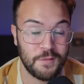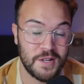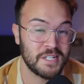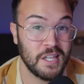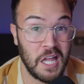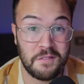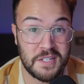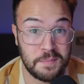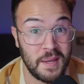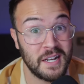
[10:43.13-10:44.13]
which a lot of
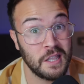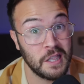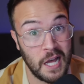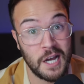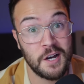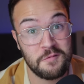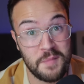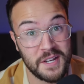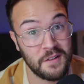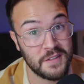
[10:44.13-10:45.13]
us spend a lot of
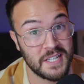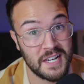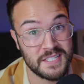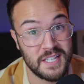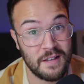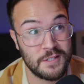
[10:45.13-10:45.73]
money on this kind of stuff.